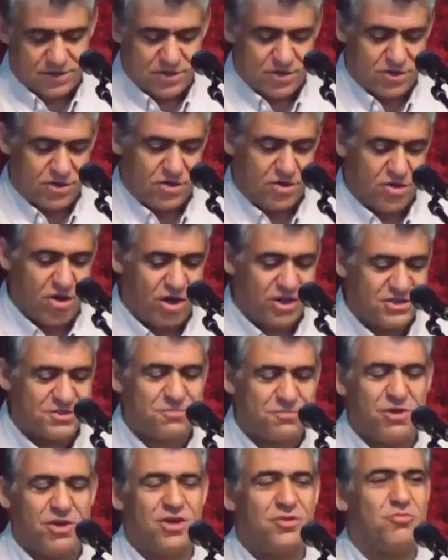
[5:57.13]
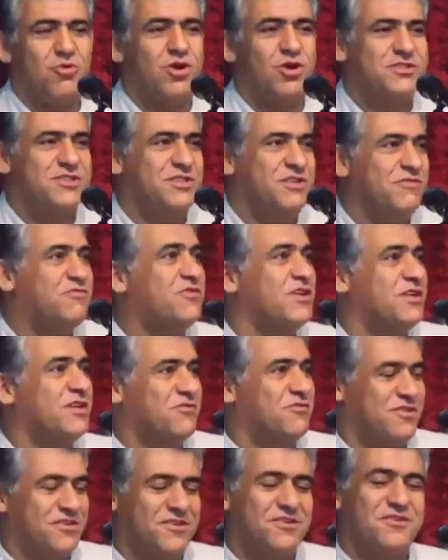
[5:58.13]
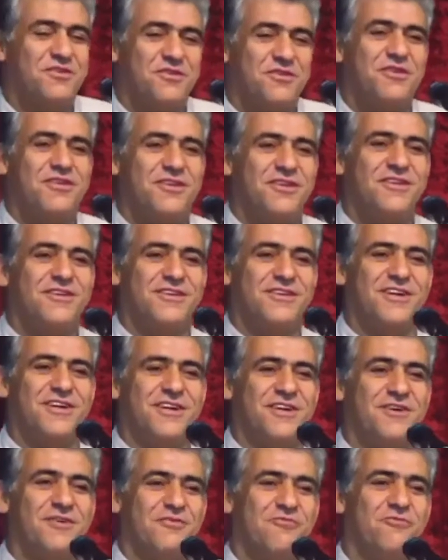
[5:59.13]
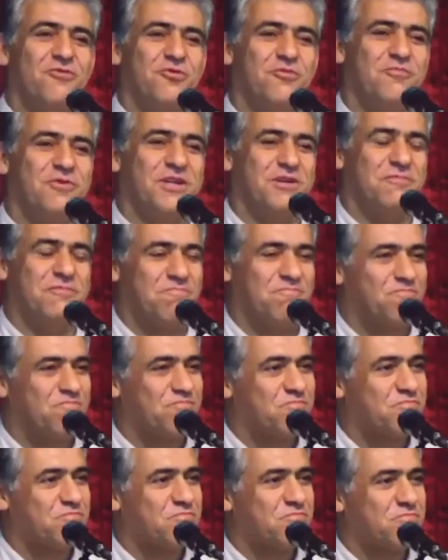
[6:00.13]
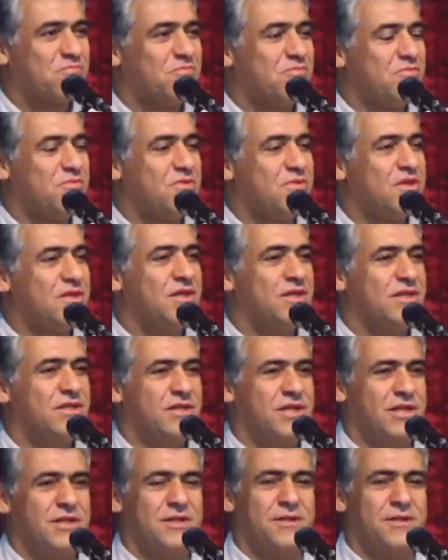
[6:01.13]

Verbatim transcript: God's plan was different uh, for me then